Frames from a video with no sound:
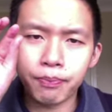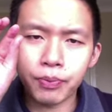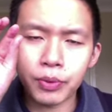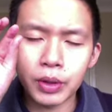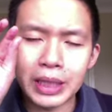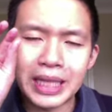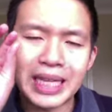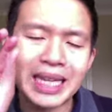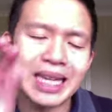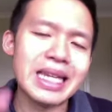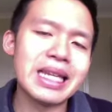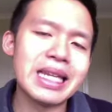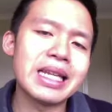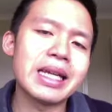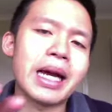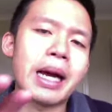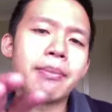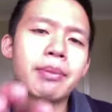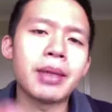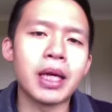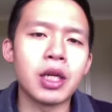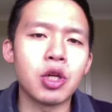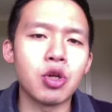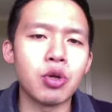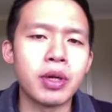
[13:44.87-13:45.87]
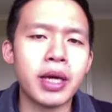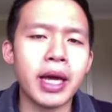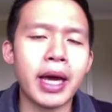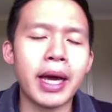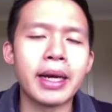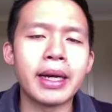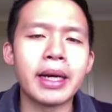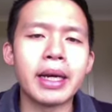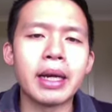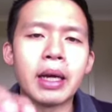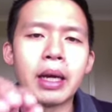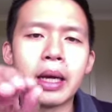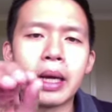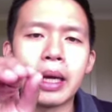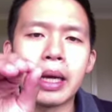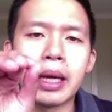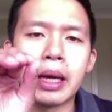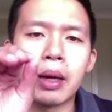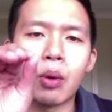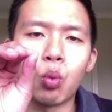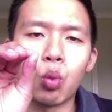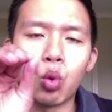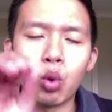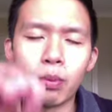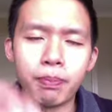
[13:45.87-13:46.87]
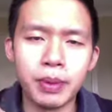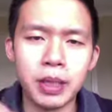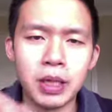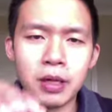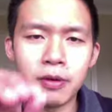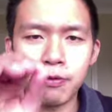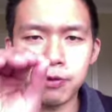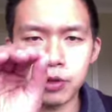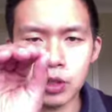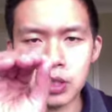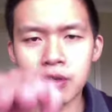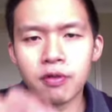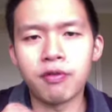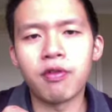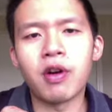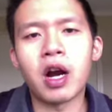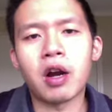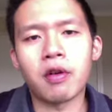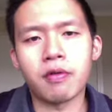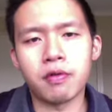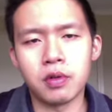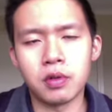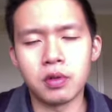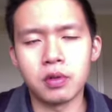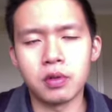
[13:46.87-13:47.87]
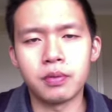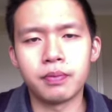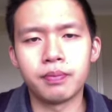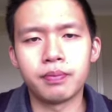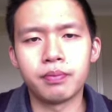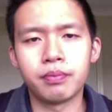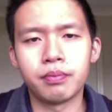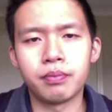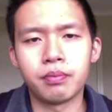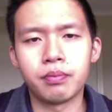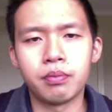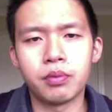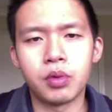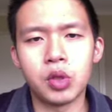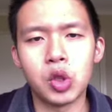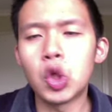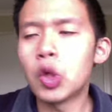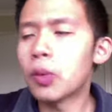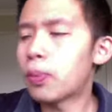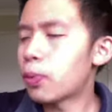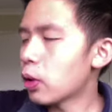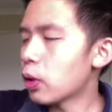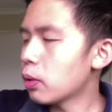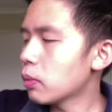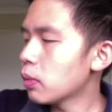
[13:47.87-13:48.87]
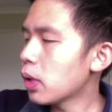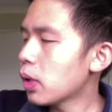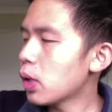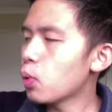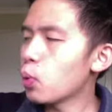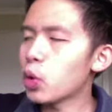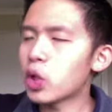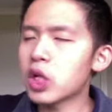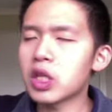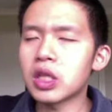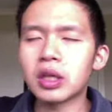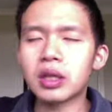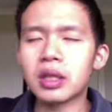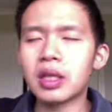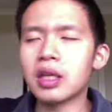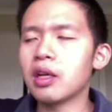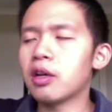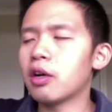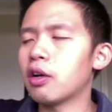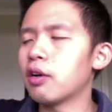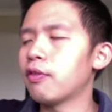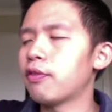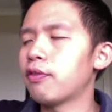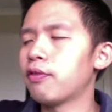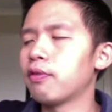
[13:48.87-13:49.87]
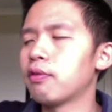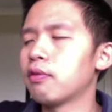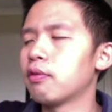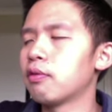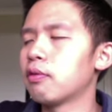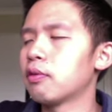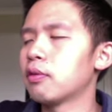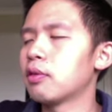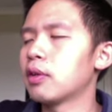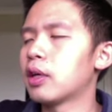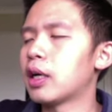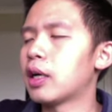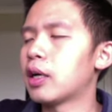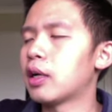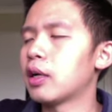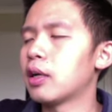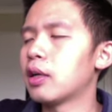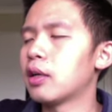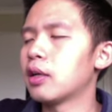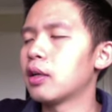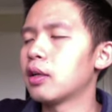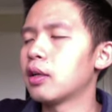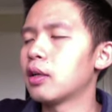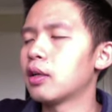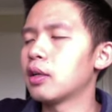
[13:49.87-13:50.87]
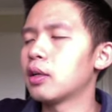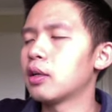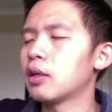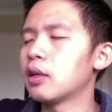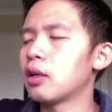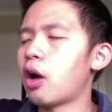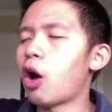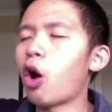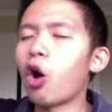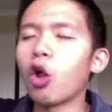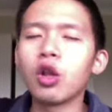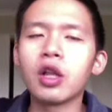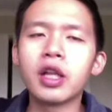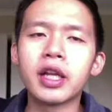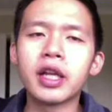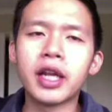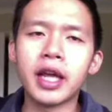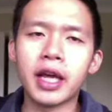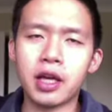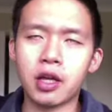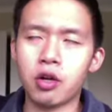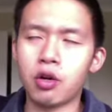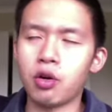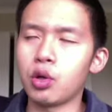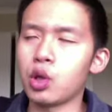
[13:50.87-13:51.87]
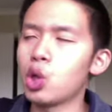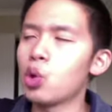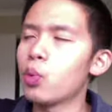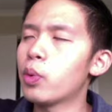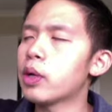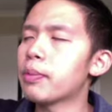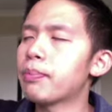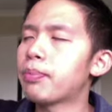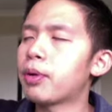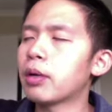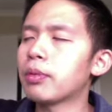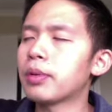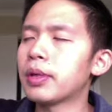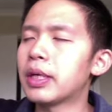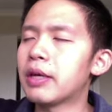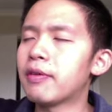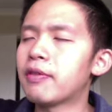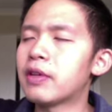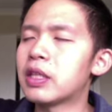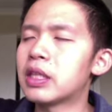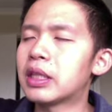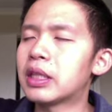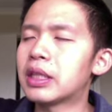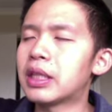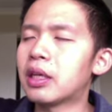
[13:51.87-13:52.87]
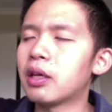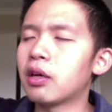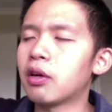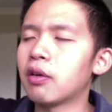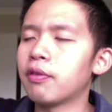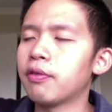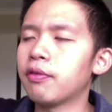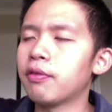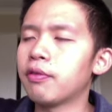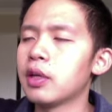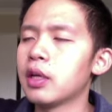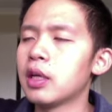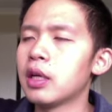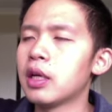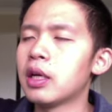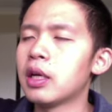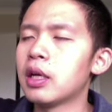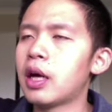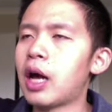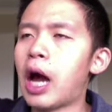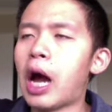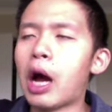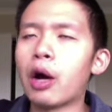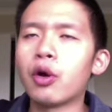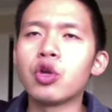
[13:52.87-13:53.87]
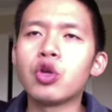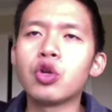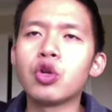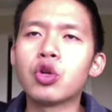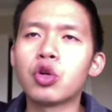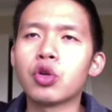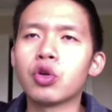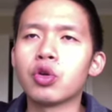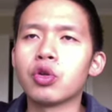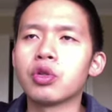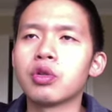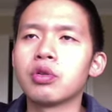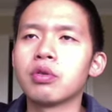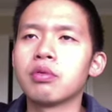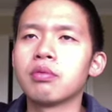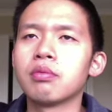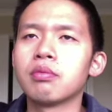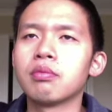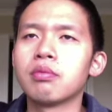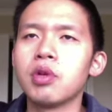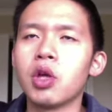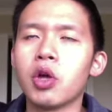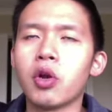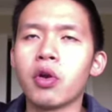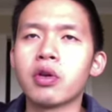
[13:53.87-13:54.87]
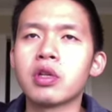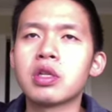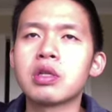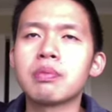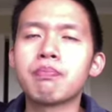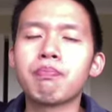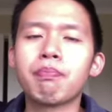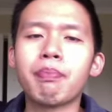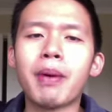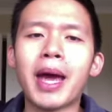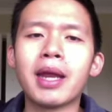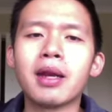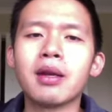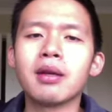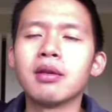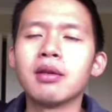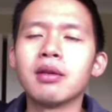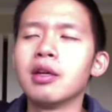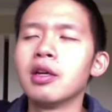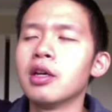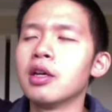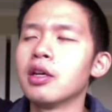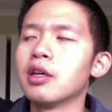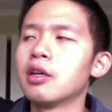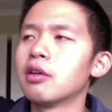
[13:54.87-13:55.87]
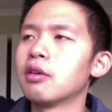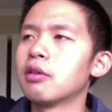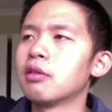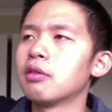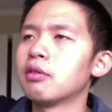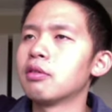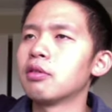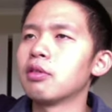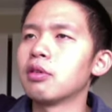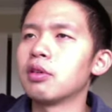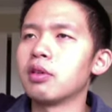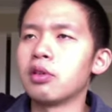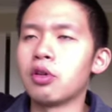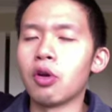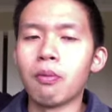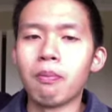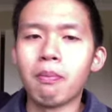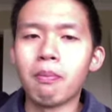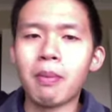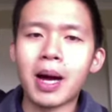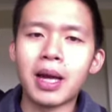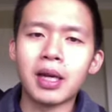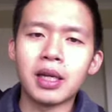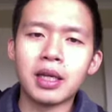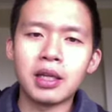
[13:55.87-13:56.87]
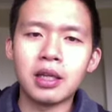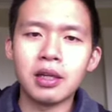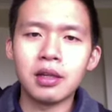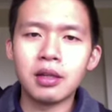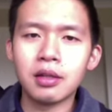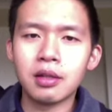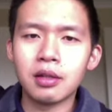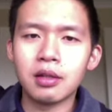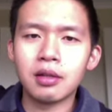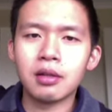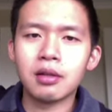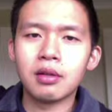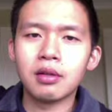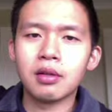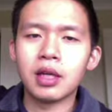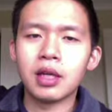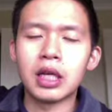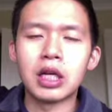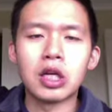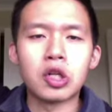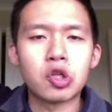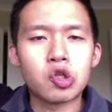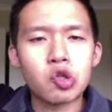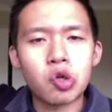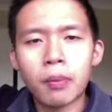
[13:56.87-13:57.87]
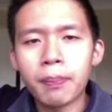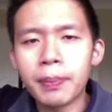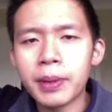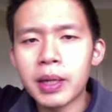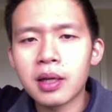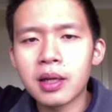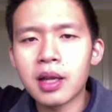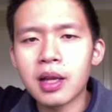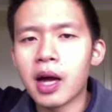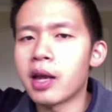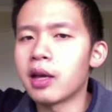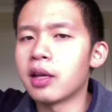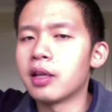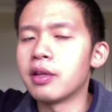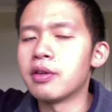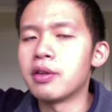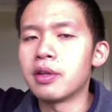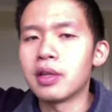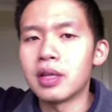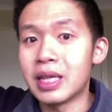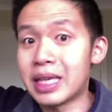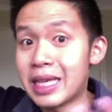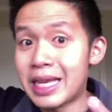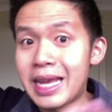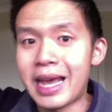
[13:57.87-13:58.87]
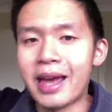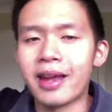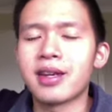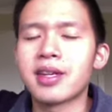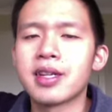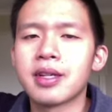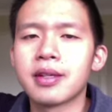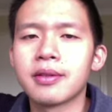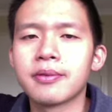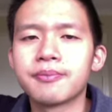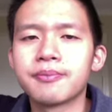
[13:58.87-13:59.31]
the income that you get would be for survival. You probably wouldn't think of holiday, or you wouldn't probably even think of how you could, you know, spend your money in a tropical island yet.